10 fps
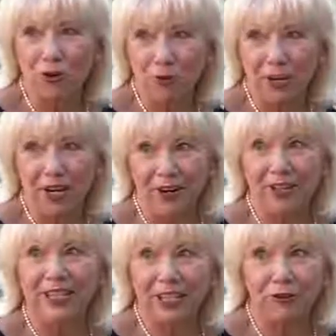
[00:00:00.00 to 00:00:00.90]

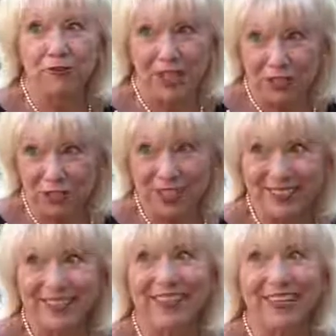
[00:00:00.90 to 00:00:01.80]
career in
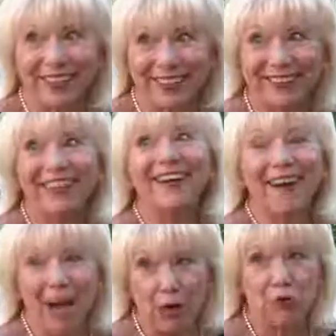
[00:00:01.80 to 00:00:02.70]
innovations in
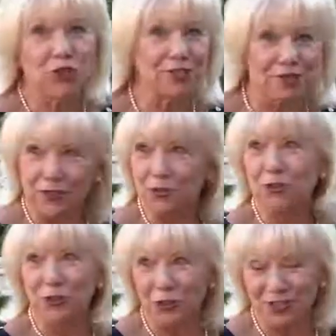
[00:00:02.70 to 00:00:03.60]
options,
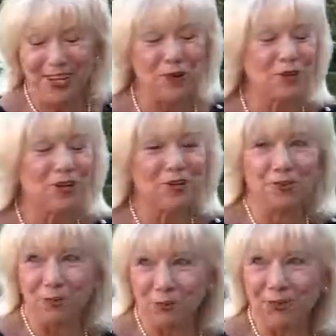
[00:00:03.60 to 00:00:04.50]
futures, now we call
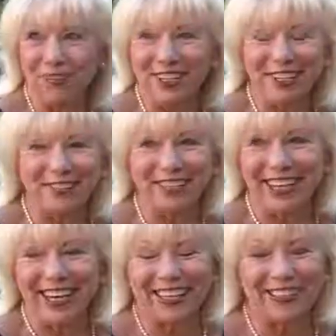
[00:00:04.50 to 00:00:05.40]
them
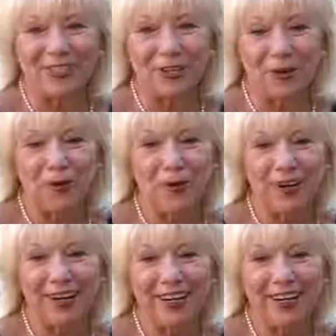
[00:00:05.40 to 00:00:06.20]
derivatives, and so